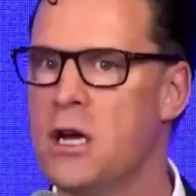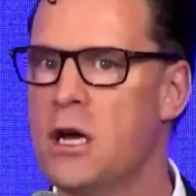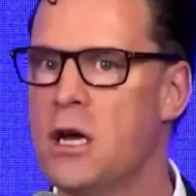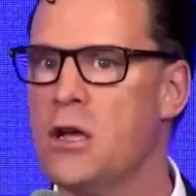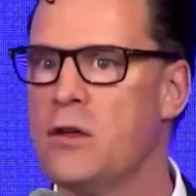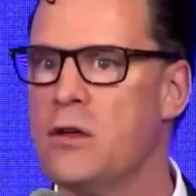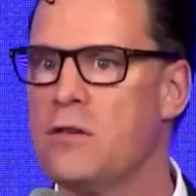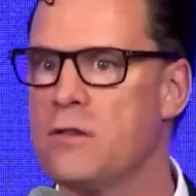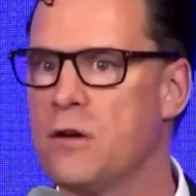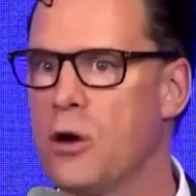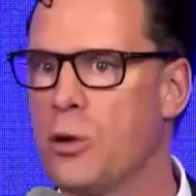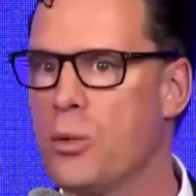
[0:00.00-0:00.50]

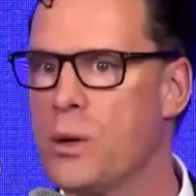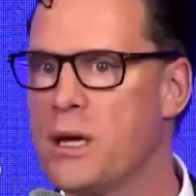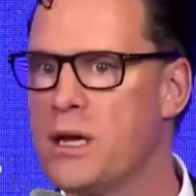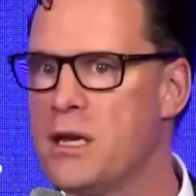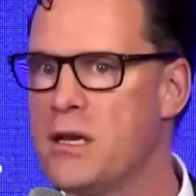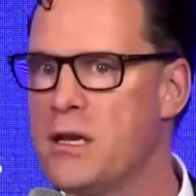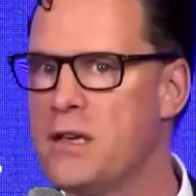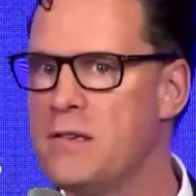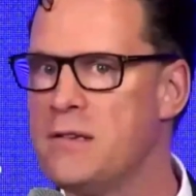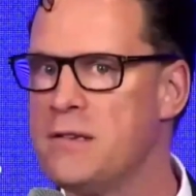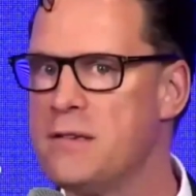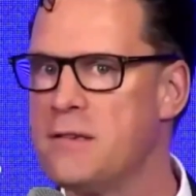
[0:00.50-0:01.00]
So it
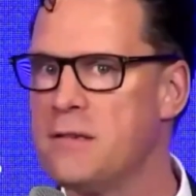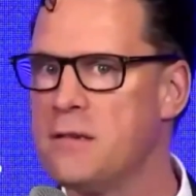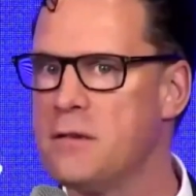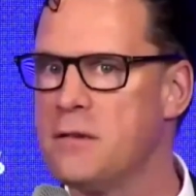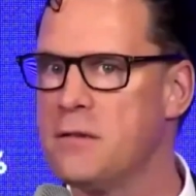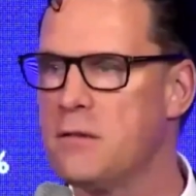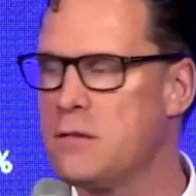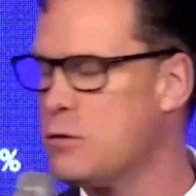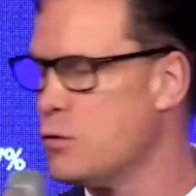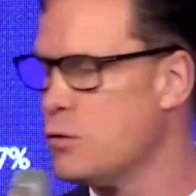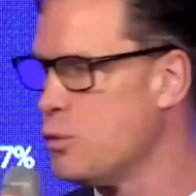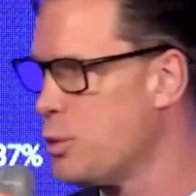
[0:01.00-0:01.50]
is
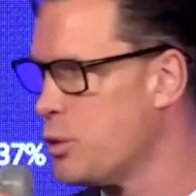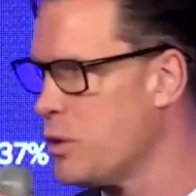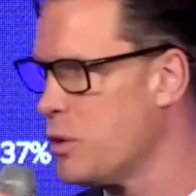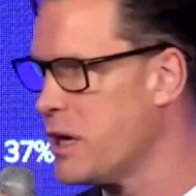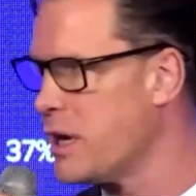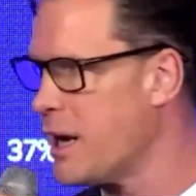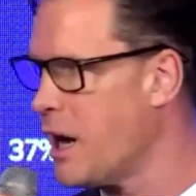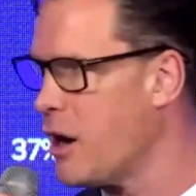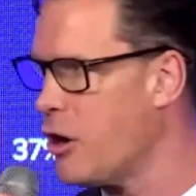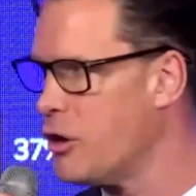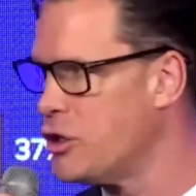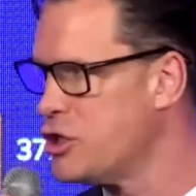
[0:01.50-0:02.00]
super
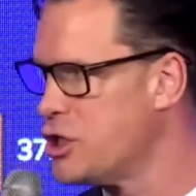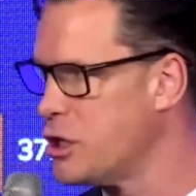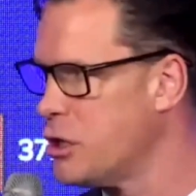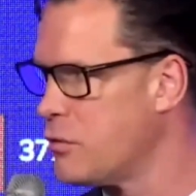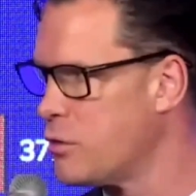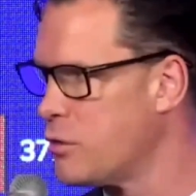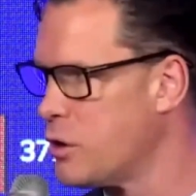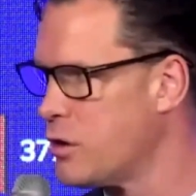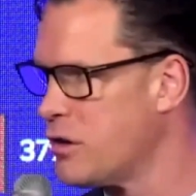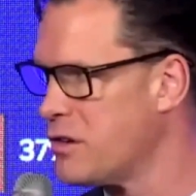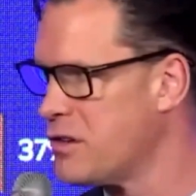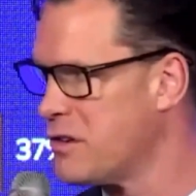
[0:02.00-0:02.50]
encouraging, I've
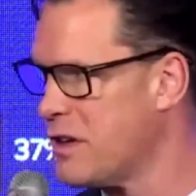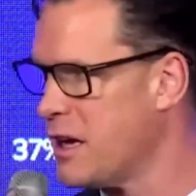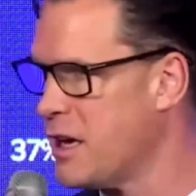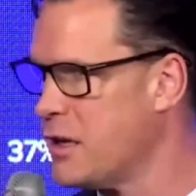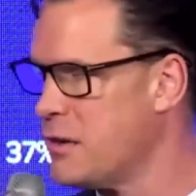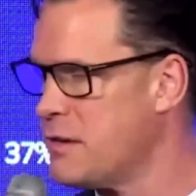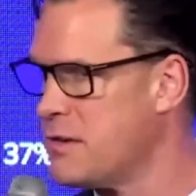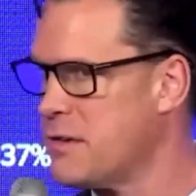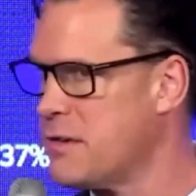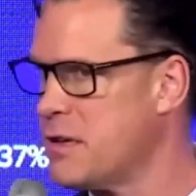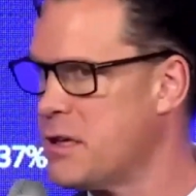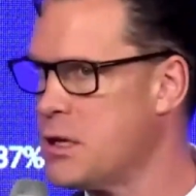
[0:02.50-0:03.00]
got to say, to
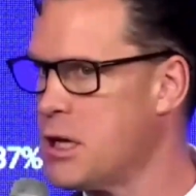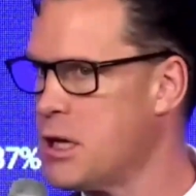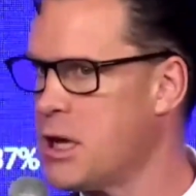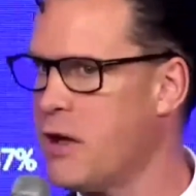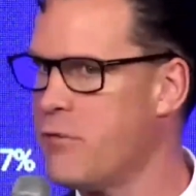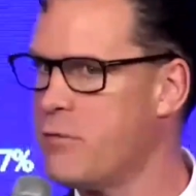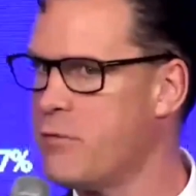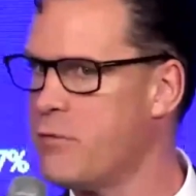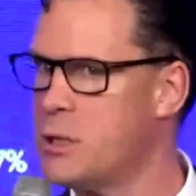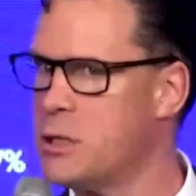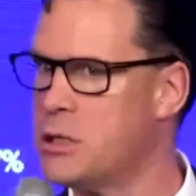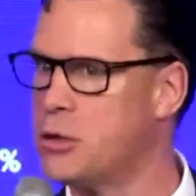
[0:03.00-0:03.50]
see the
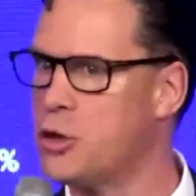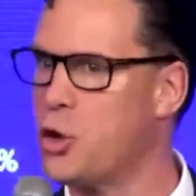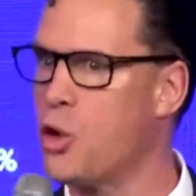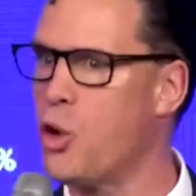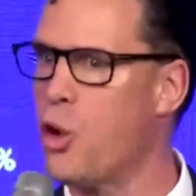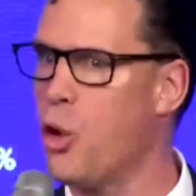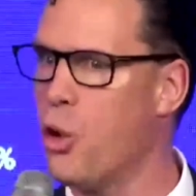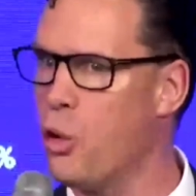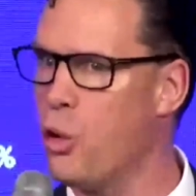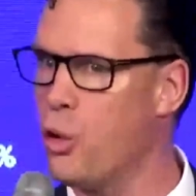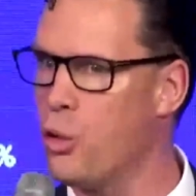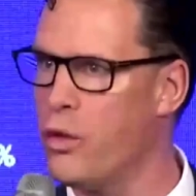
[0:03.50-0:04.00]
government
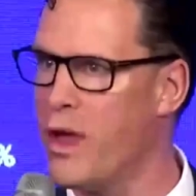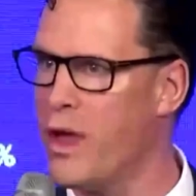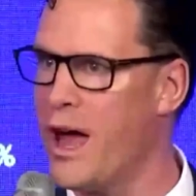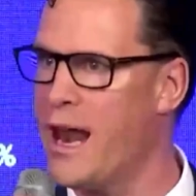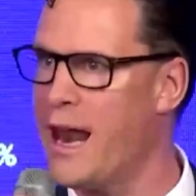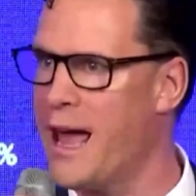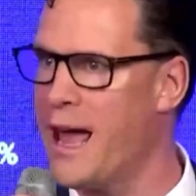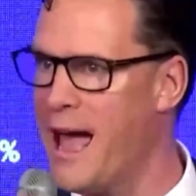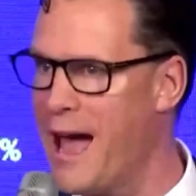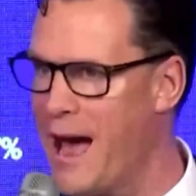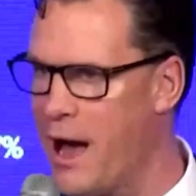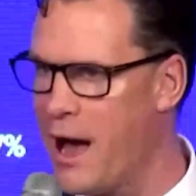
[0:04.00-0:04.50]
call that
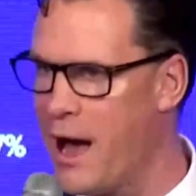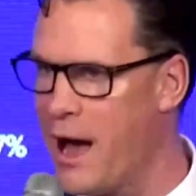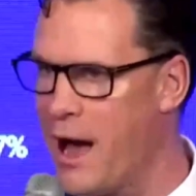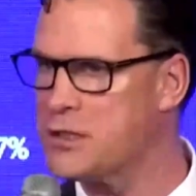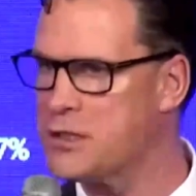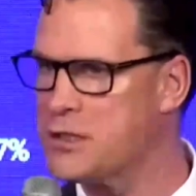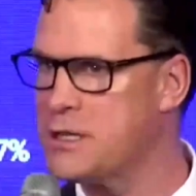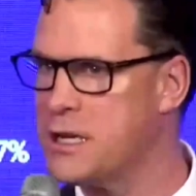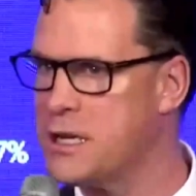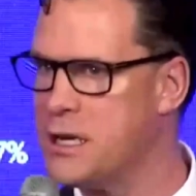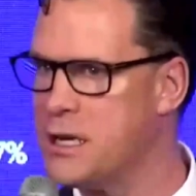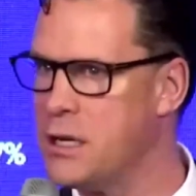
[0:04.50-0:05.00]
out
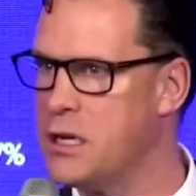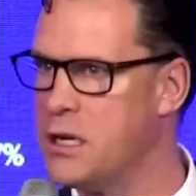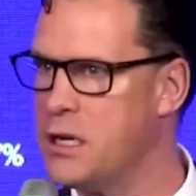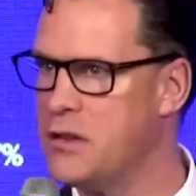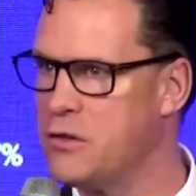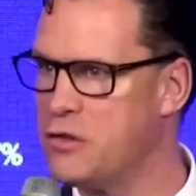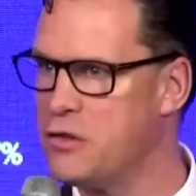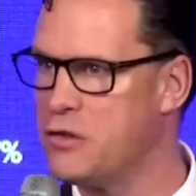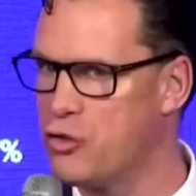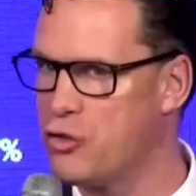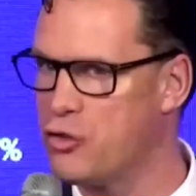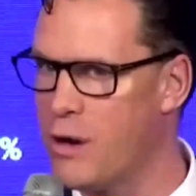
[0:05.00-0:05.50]
in its
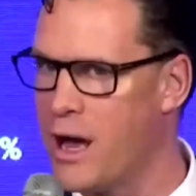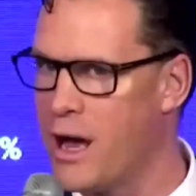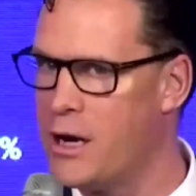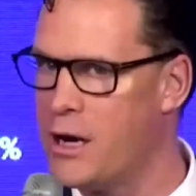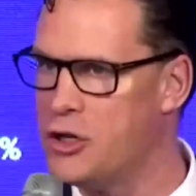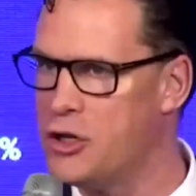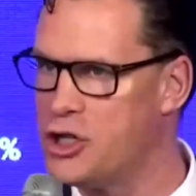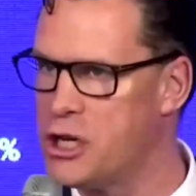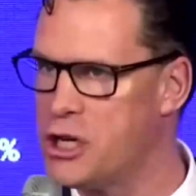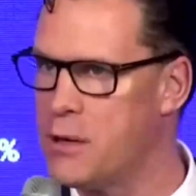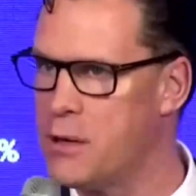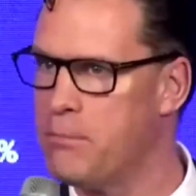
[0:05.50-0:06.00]

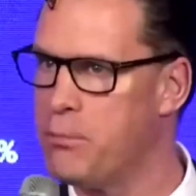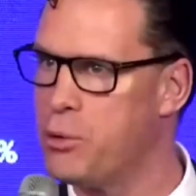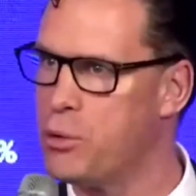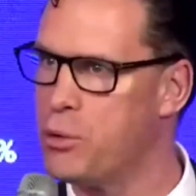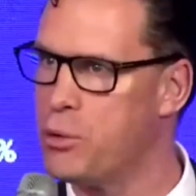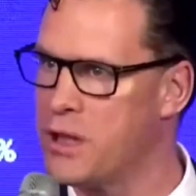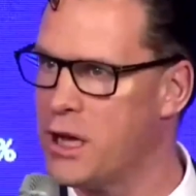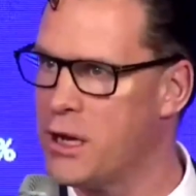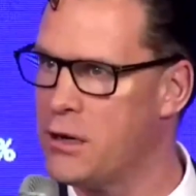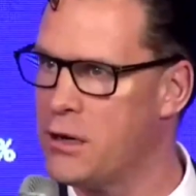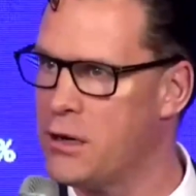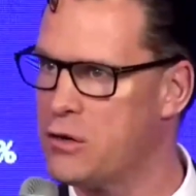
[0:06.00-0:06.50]
strategy and put
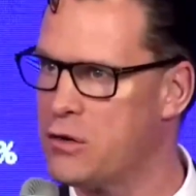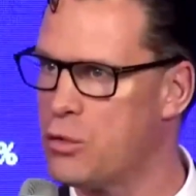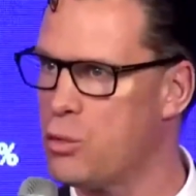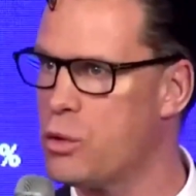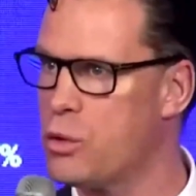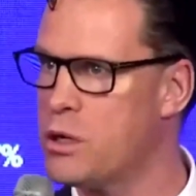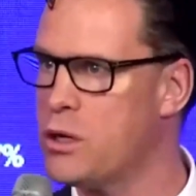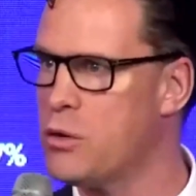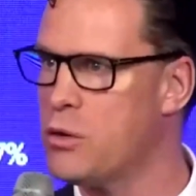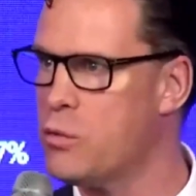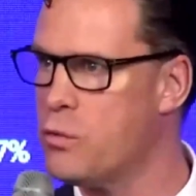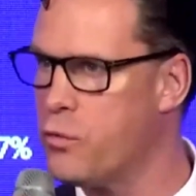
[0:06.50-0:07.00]
that as a
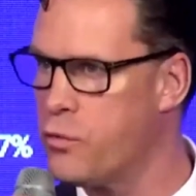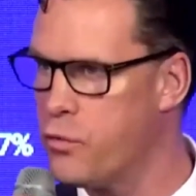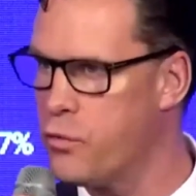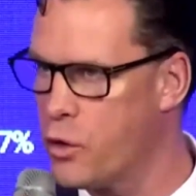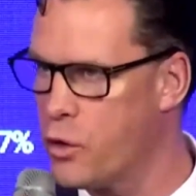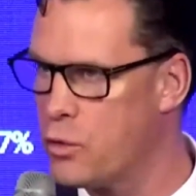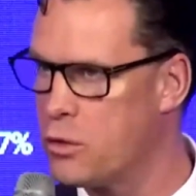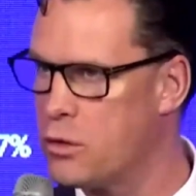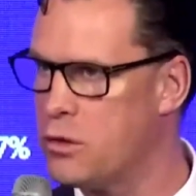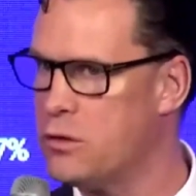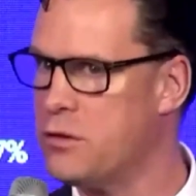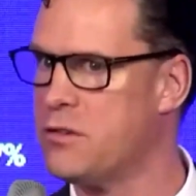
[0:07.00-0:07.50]
real
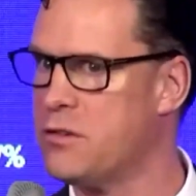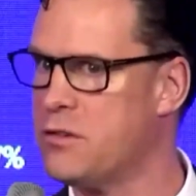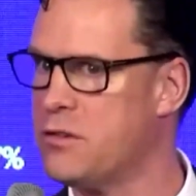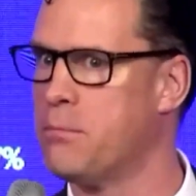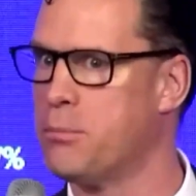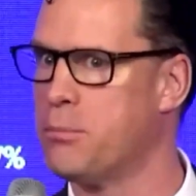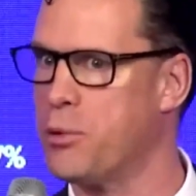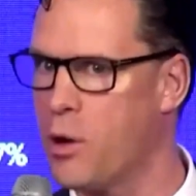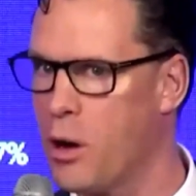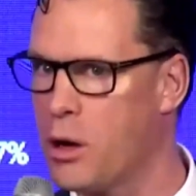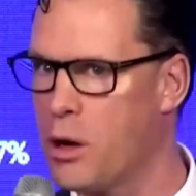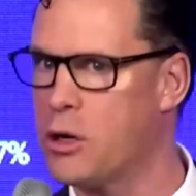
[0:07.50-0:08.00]
focus and
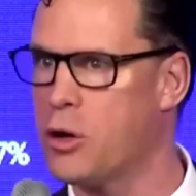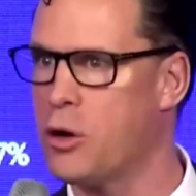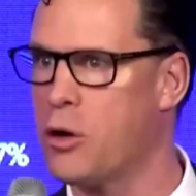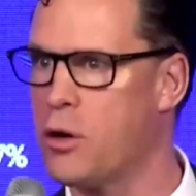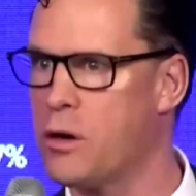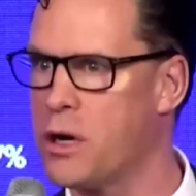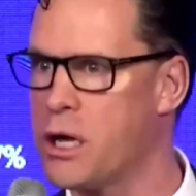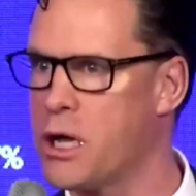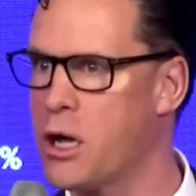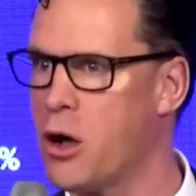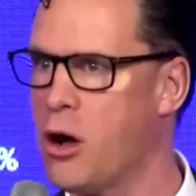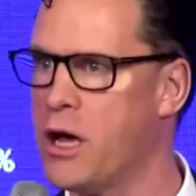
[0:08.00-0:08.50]

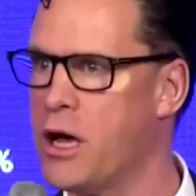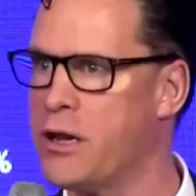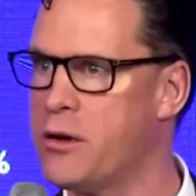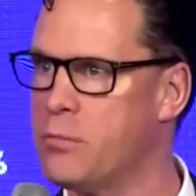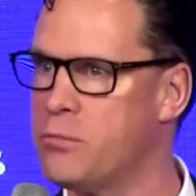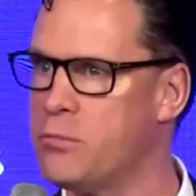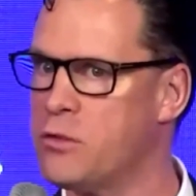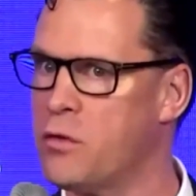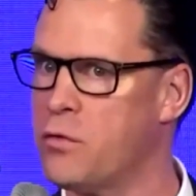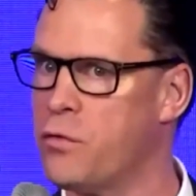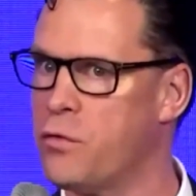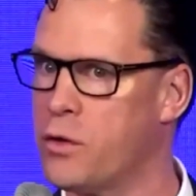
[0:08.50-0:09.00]
priority item
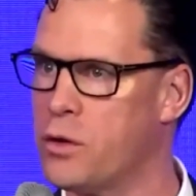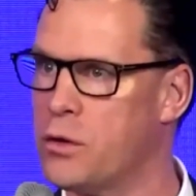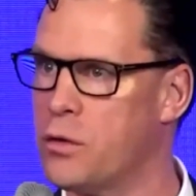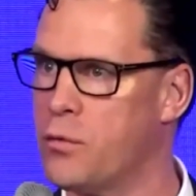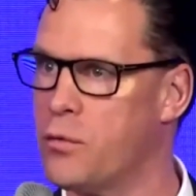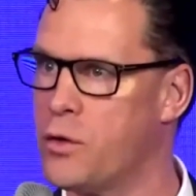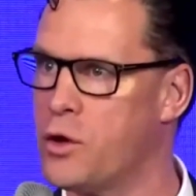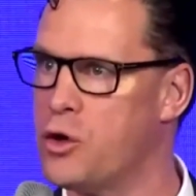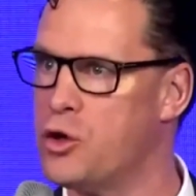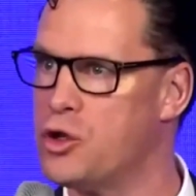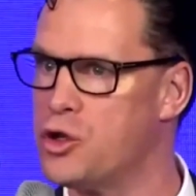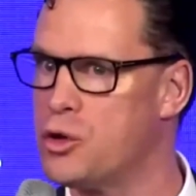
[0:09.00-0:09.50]
for the
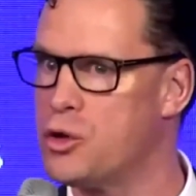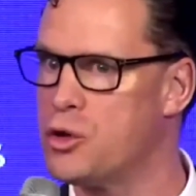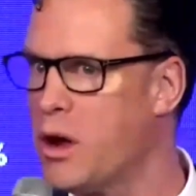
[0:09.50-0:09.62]
future.